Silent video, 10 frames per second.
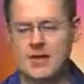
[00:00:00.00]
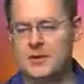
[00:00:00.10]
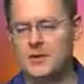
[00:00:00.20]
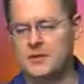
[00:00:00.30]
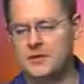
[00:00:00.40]

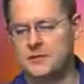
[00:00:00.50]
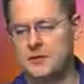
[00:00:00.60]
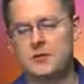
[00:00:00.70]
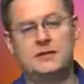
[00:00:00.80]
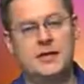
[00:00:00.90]
Let me read you a
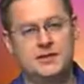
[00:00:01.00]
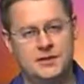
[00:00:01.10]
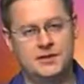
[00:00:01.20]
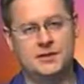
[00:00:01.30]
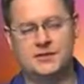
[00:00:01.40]
few
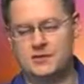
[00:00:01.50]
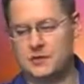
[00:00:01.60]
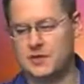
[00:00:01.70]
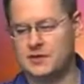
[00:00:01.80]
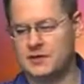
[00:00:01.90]
quotations, just yeah.
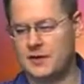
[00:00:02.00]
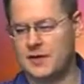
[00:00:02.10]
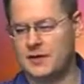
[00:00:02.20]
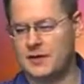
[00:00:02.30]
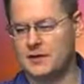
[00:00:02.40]
for those of you
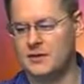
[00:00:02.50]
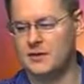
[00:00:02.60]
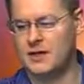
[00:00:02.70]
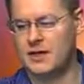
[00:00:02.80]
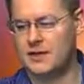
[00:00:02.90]
out there
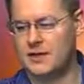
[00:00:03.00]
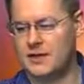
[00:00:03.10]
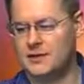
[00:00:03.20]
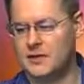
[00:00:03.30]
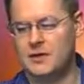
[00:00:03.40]
who
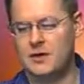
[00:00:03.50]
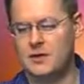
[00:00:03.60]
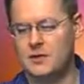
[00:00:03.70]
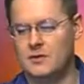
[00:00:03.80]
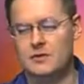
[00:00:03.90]
uh, don't
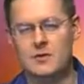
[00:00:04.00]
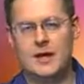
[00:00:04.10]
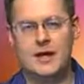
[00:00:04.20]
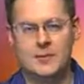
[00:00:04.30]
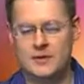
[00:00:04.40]
know who
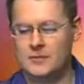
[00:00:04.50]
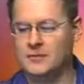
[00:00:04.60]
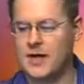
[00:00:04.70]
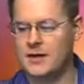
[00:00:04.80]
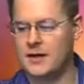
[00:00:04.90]
I am and
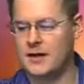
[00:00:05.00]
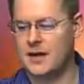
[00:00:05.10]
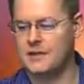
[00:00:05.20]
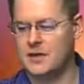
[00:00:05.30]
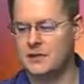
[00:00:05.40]
might not
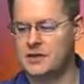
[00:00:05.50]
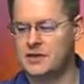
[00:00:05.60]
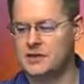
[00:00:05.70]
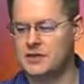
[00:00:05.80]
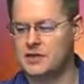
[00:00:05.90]
have any
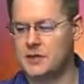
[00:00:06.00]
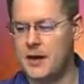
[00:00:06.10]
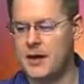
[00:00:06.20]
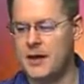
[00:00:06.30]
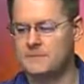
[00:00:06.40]
reason to trust me
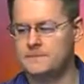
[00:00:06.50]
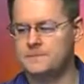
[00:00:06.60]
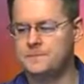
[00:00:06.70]
right now.